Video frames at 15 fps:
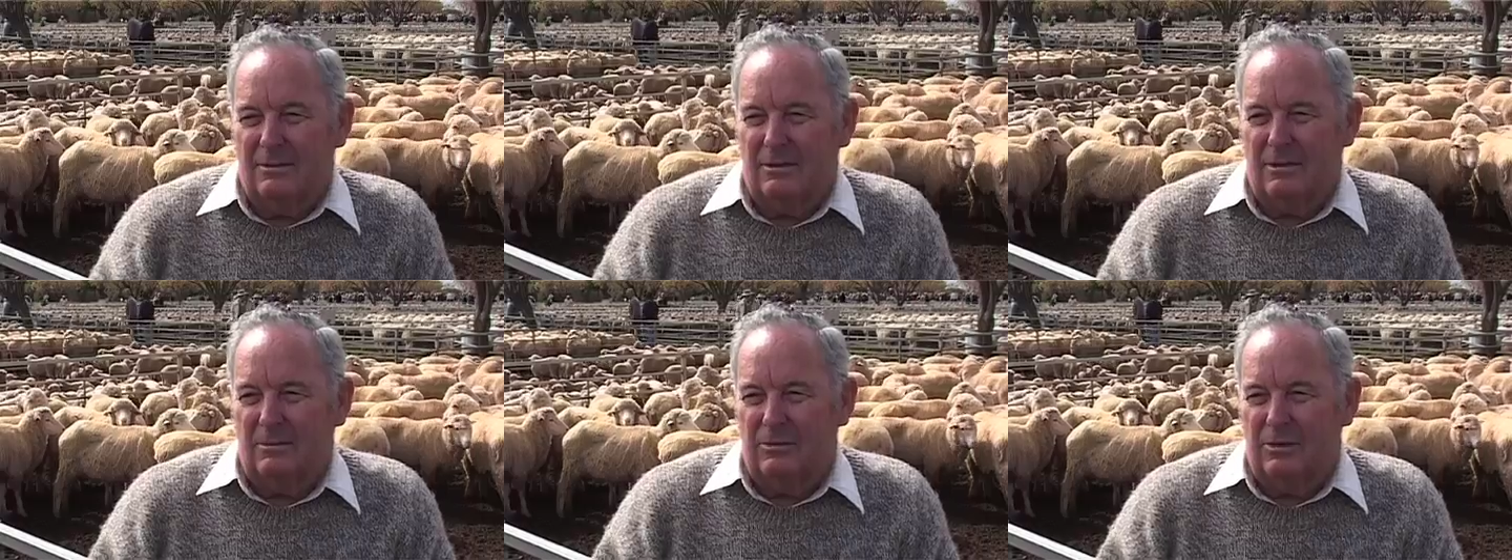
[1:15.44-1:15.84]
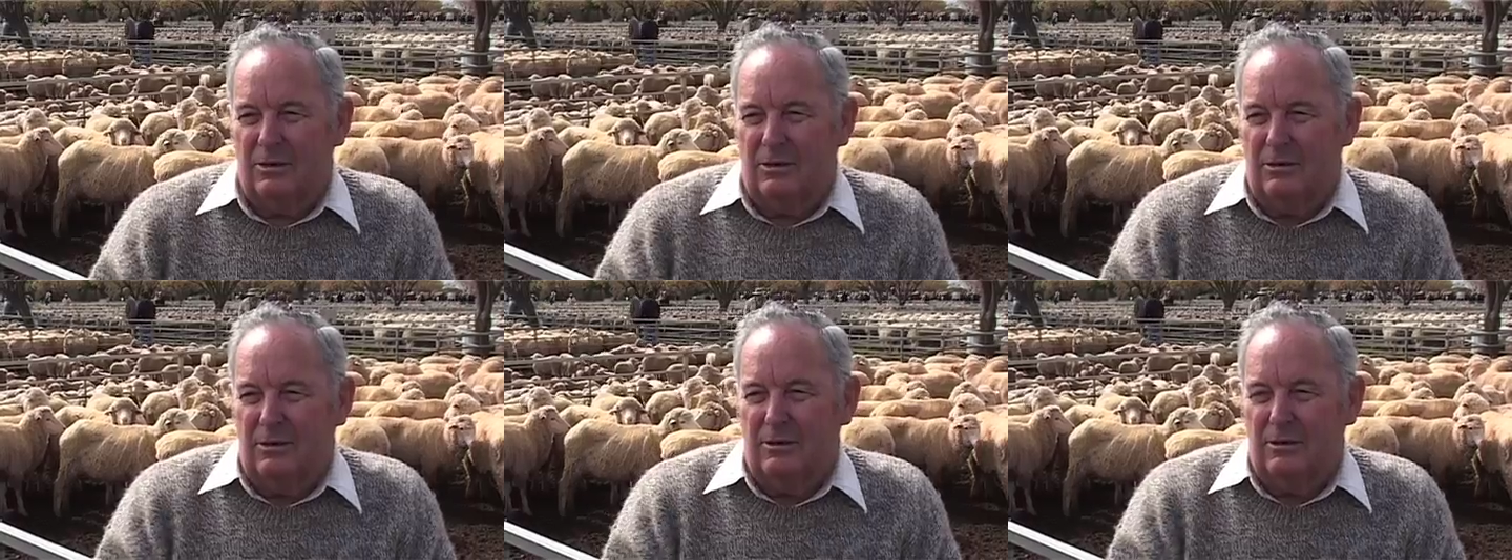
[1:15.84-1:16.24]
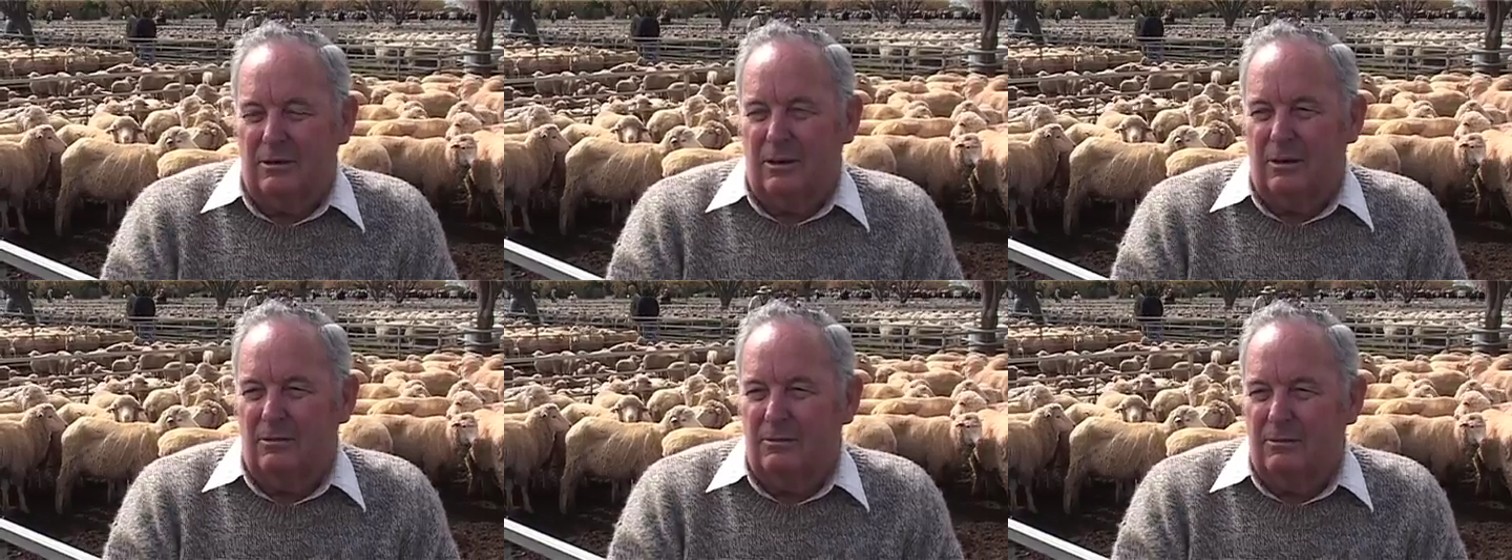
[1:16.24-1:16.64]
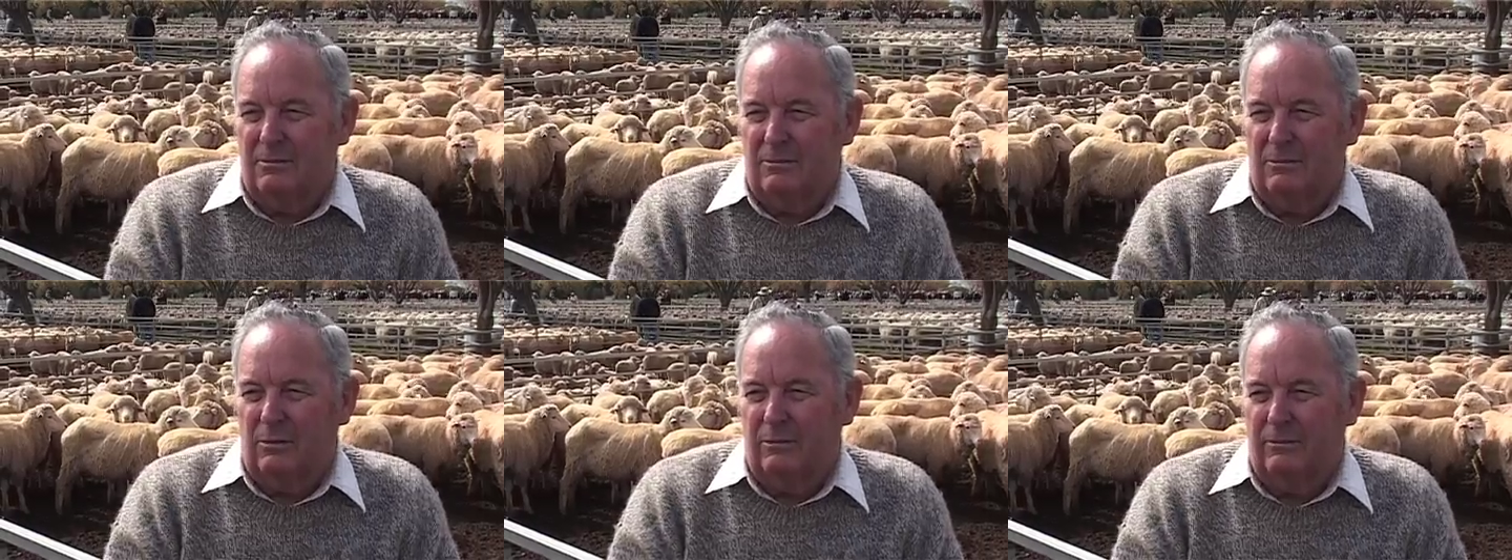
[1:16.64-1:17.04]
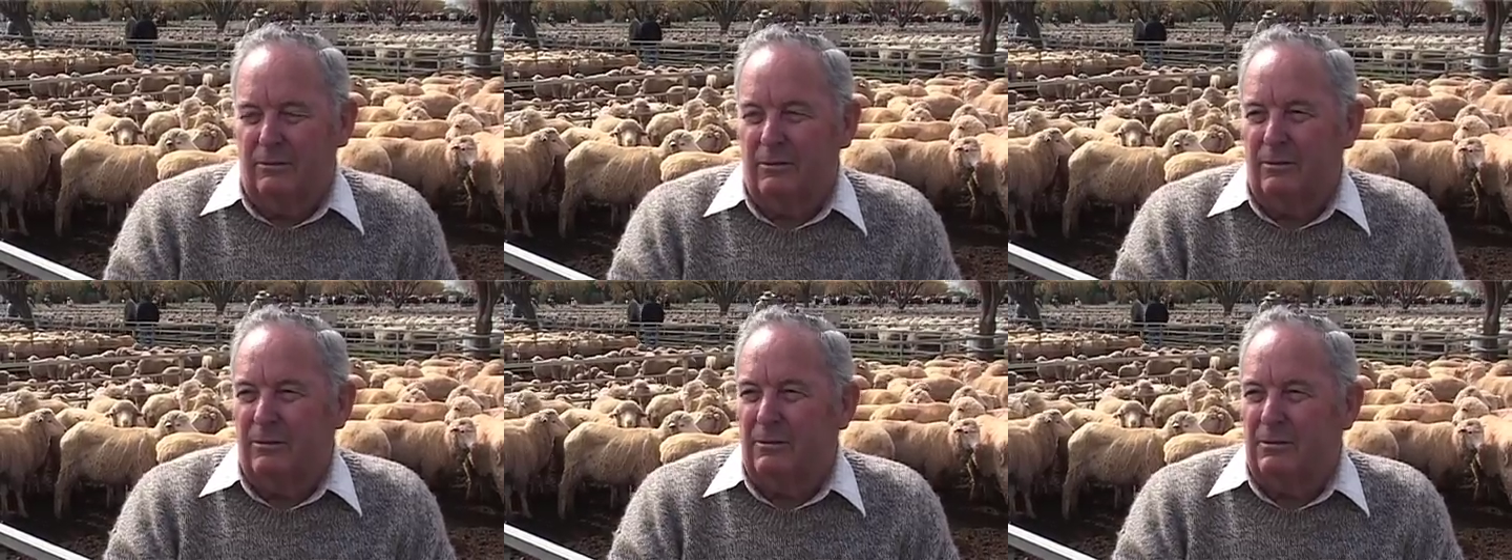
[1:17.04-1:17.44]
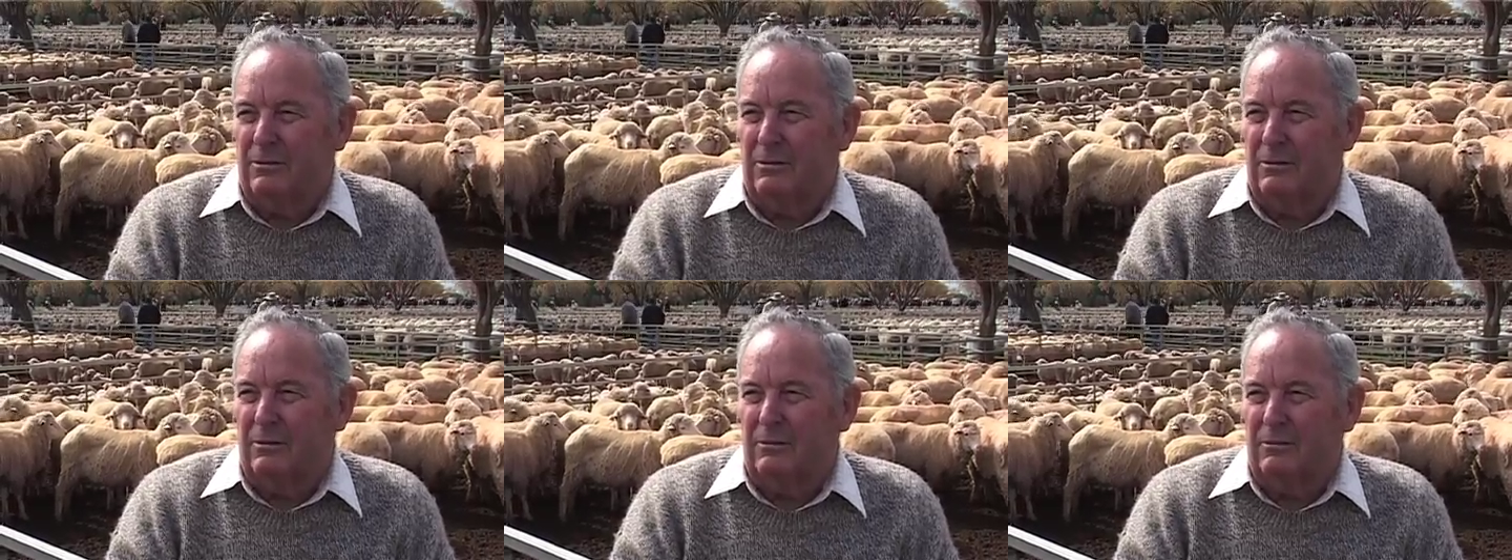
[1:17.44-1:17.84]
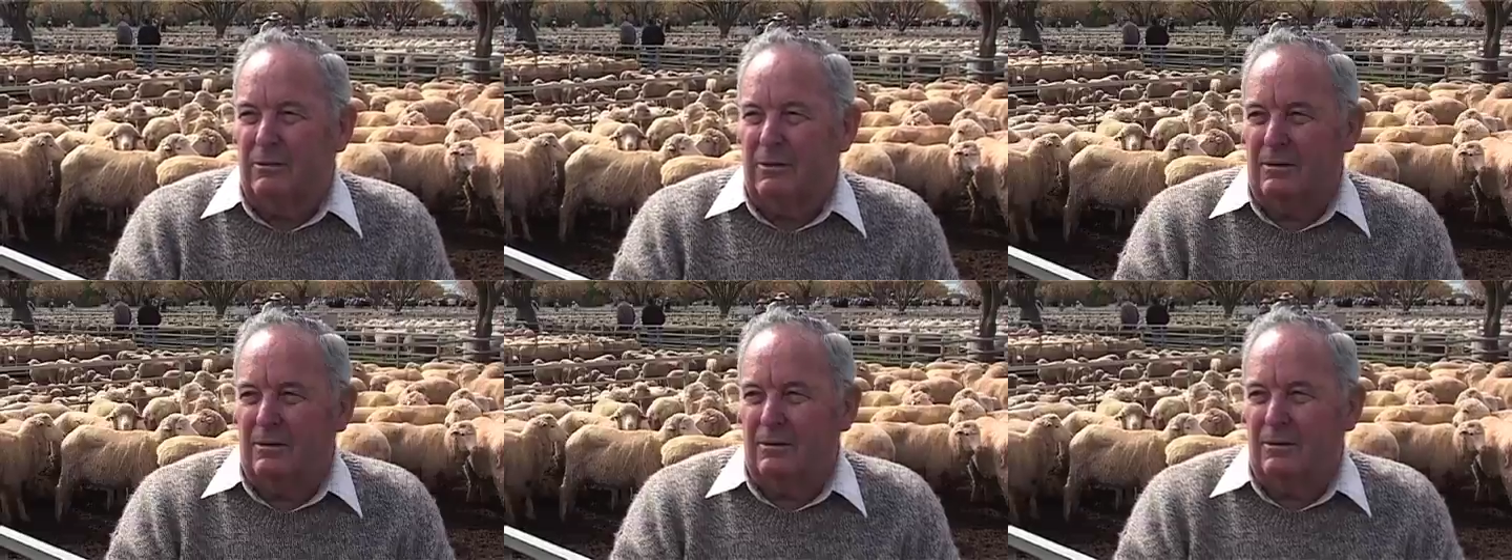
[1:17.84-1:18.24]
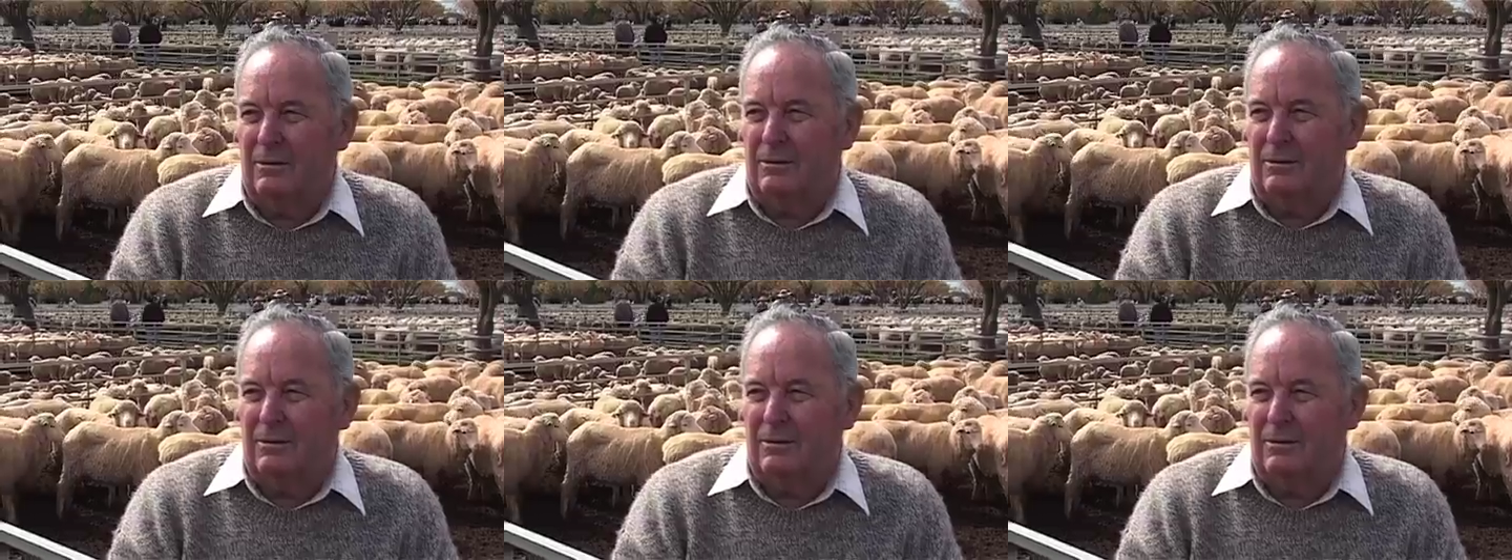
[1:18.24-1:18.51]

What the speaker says: some 6 years ago, wife and I decided to retire.